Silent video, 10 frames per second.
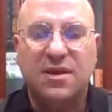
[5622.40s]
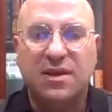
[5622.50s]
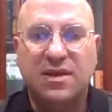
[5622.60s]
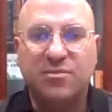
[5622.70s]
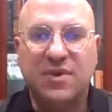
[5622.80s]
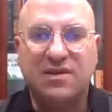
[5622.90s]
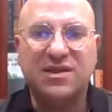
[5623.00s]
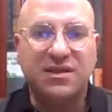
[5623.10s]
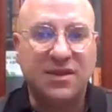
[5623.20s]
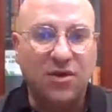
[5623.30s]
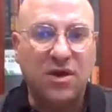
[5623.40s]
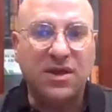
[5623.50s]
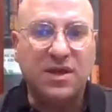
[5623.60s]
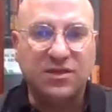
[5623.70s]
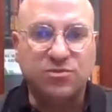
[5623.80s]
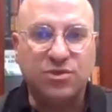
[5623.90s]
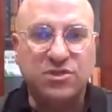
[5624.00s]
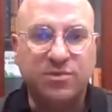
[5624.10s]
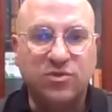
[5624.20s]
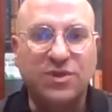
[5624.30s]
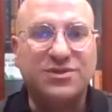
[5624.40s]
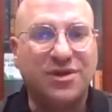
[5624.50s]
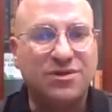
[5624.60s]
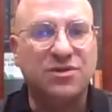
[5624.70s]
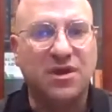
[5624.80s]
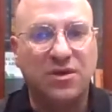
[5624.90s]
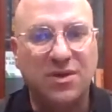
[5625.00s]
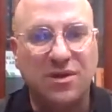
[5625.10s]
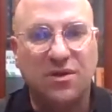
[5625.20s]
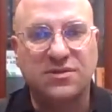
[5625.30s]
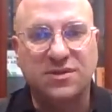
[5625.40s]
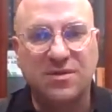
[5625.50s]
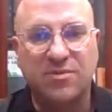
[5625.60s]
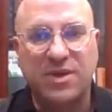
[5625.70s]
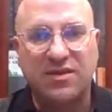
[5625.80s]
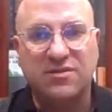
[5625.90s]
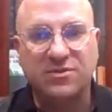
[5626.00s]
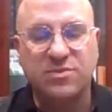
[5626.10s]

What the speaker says: I think there are experts, but we don't know a lot about this.